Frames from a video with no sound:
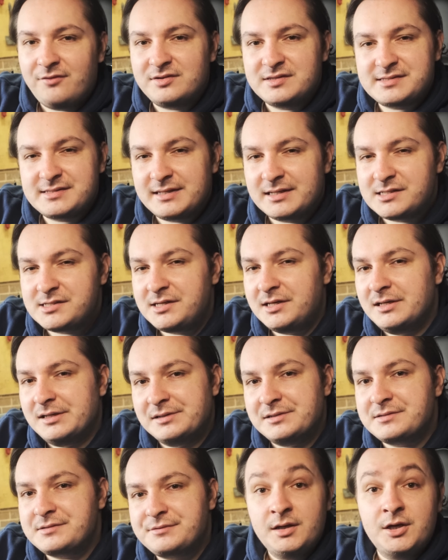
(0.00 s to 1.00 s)
and 6
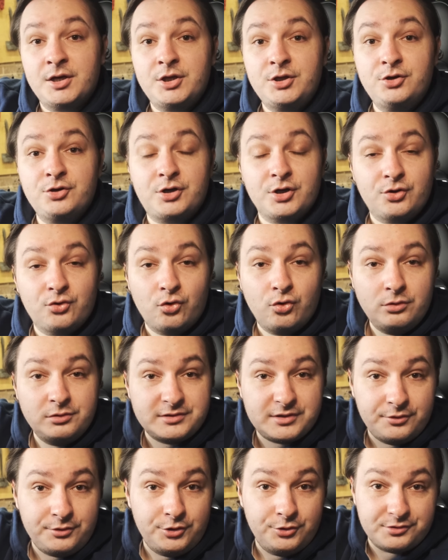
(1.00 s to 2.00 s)
years. You can
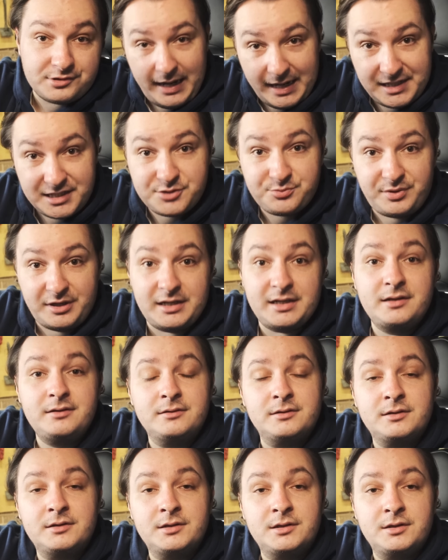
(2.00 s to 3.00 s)
also use HP
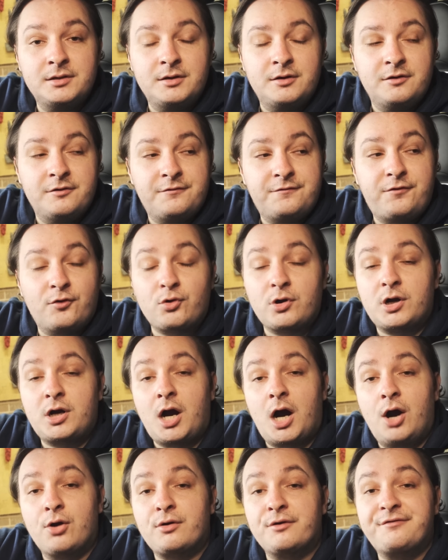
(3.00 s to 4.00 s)
for a
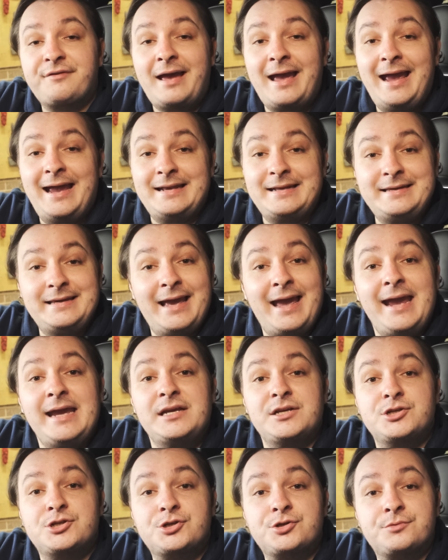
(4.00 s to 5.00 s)
car of any
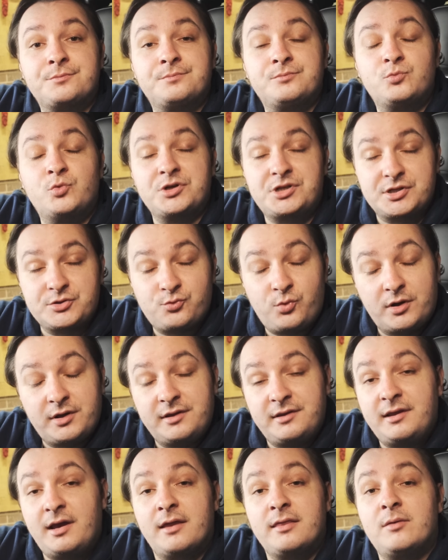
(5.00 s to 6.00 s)
age, which is one of
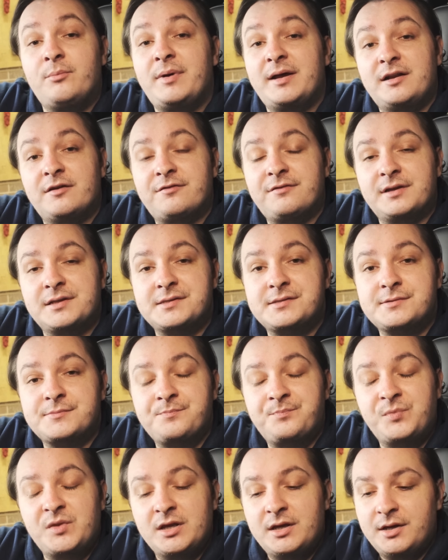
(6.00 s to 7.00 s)
the other benefits.
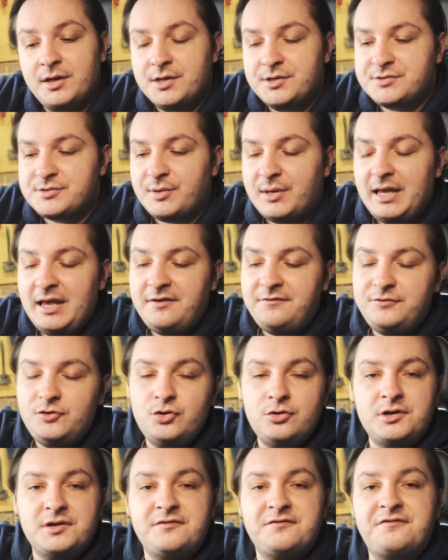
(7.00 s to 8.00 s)
So if you
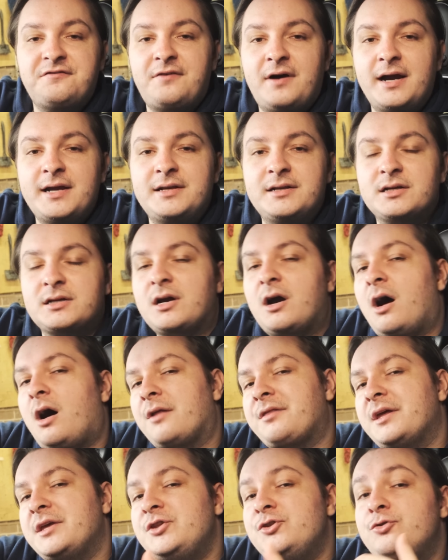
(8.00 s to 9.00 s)
can find a car
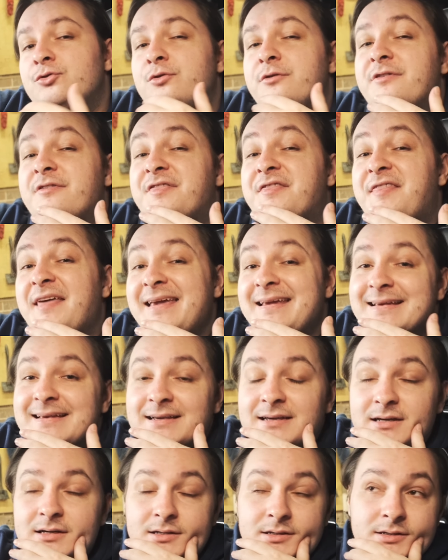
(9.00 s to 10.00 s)
that you
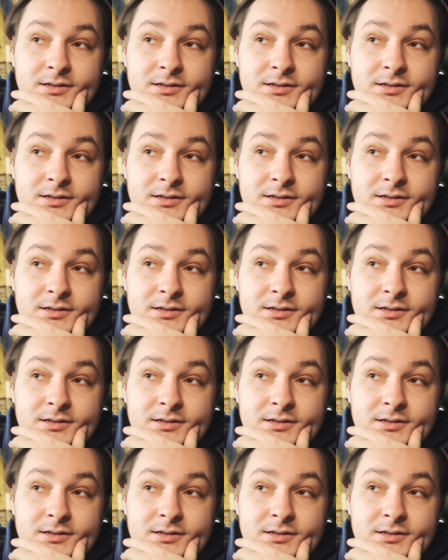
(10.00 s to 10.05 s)
think